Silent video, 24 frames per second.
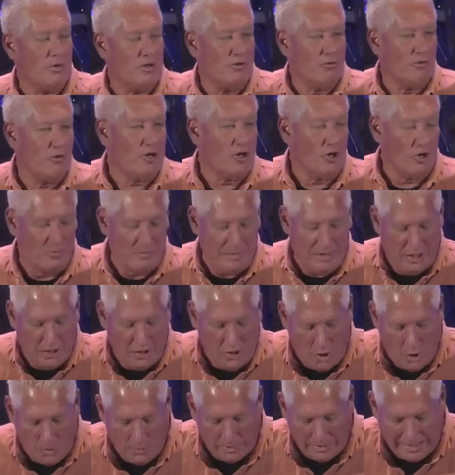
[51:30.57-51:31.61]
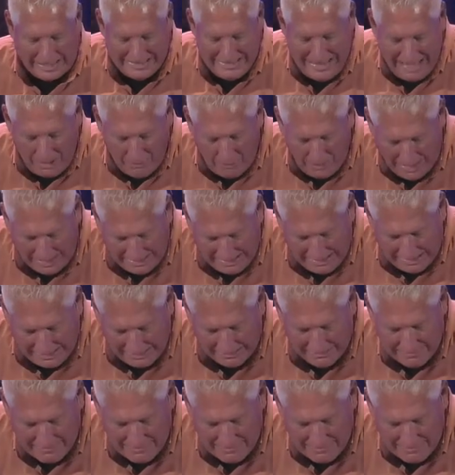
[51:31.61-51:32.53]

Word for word: It doesn't really hurt me to go, but I, that way I kind